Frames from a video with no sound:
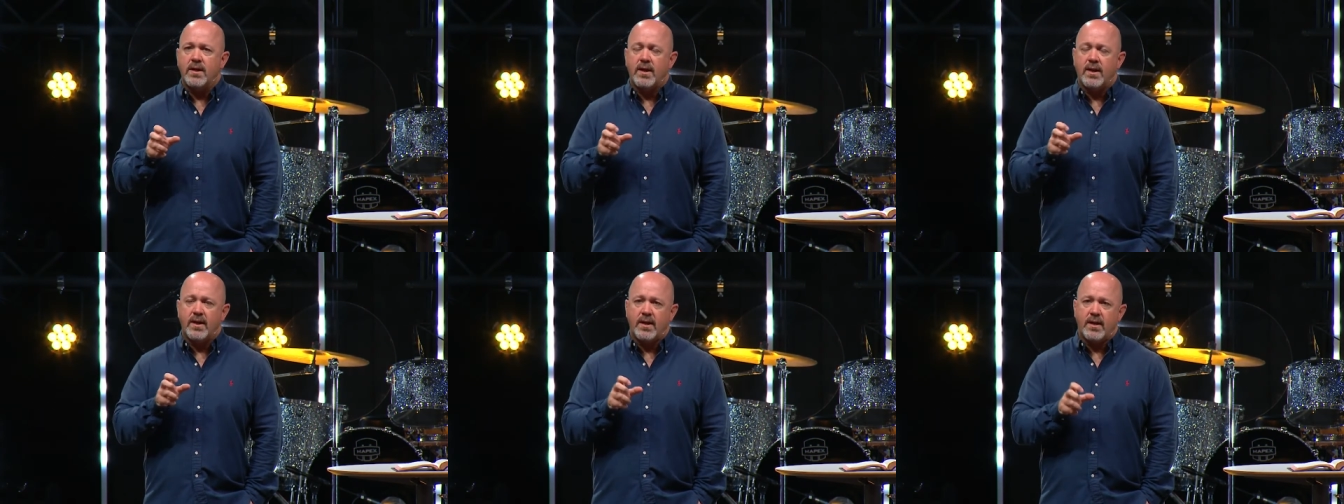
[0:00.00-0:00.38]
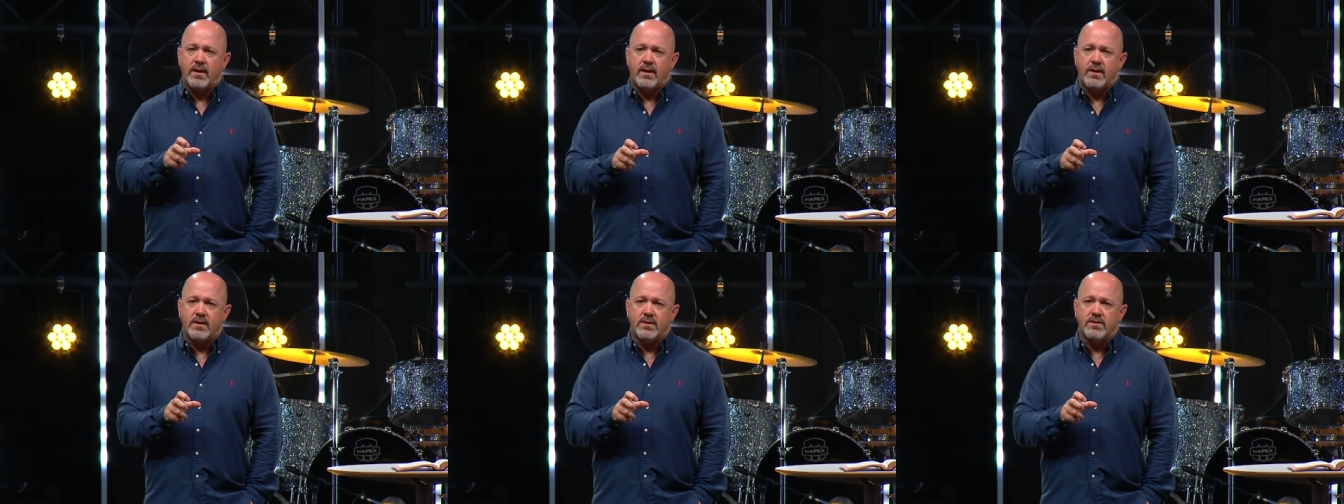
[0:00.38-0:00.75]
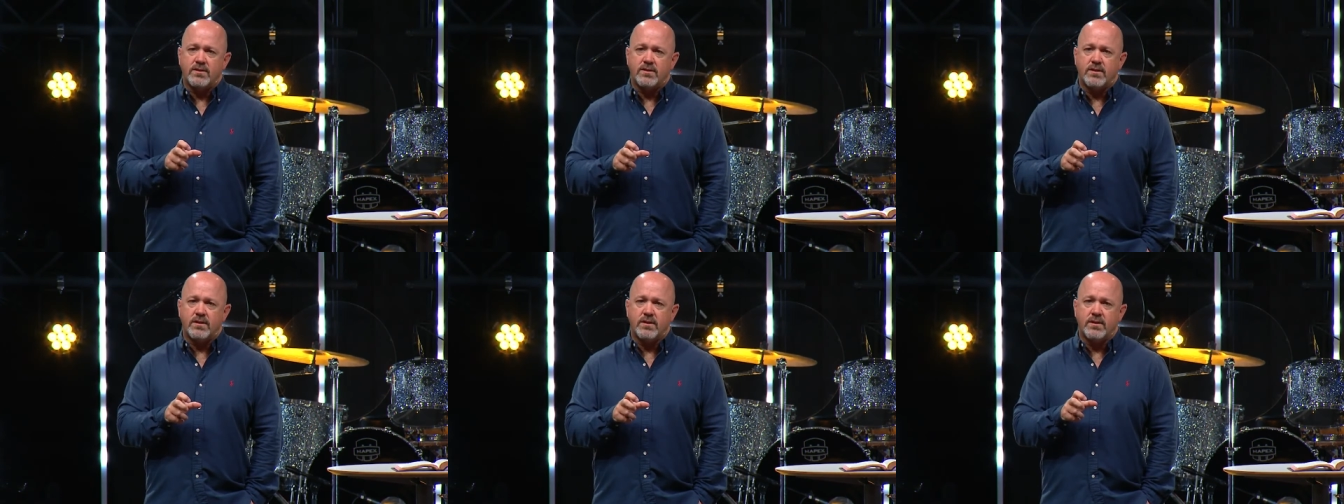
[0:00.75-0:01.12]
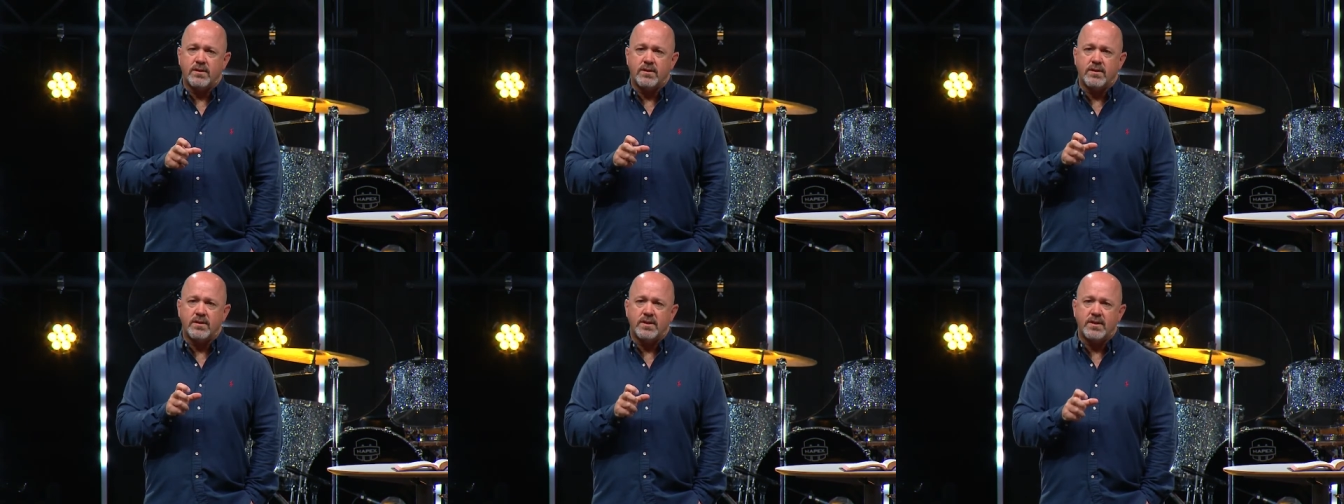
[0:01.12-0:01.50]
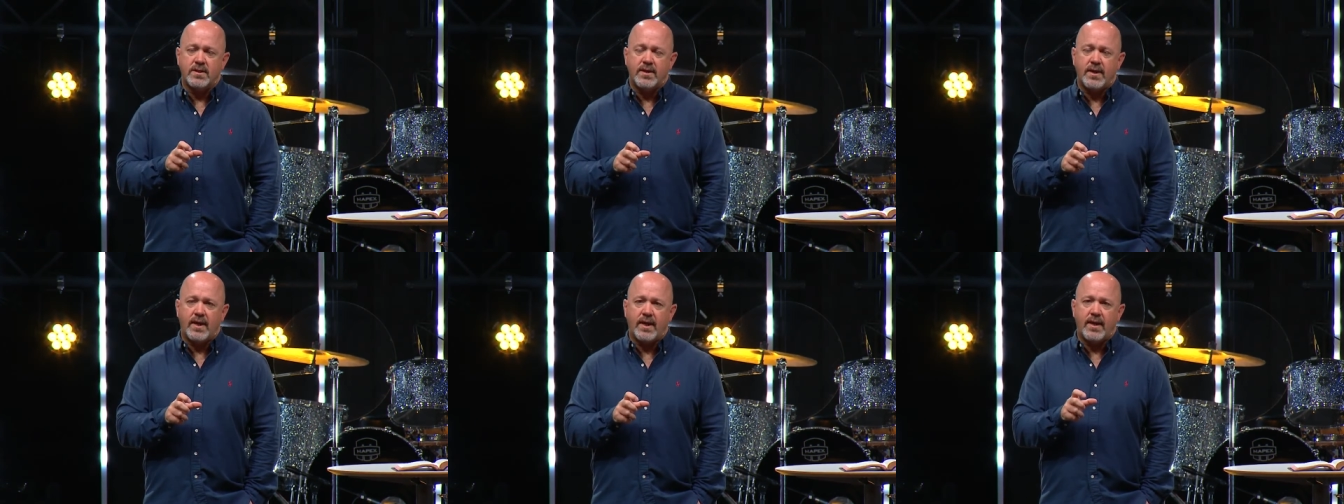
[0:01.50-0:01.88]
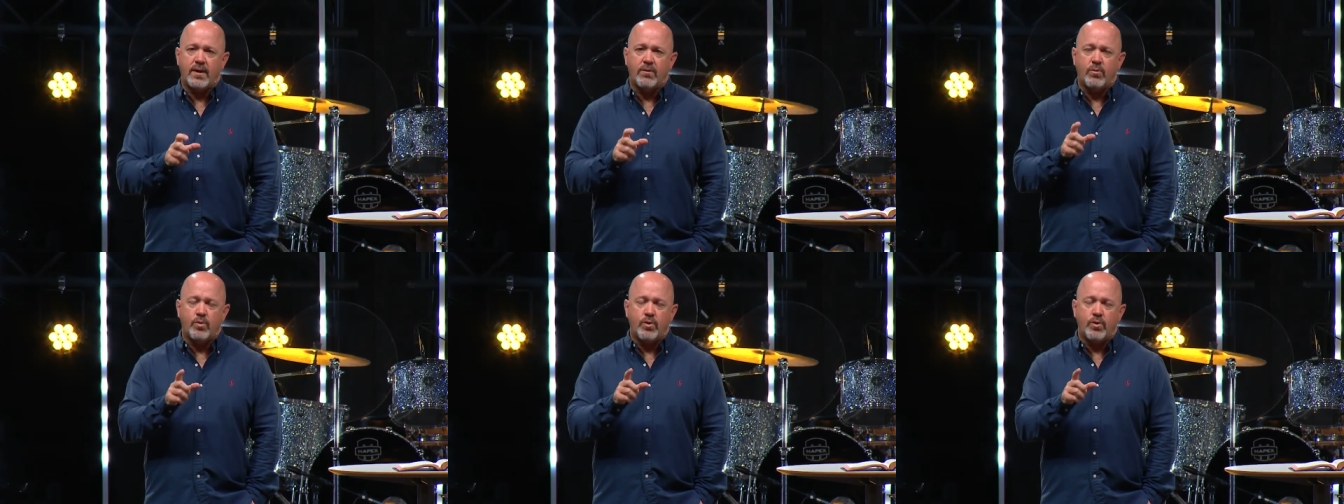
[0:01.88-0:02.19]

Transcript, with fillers: in an uncertain day?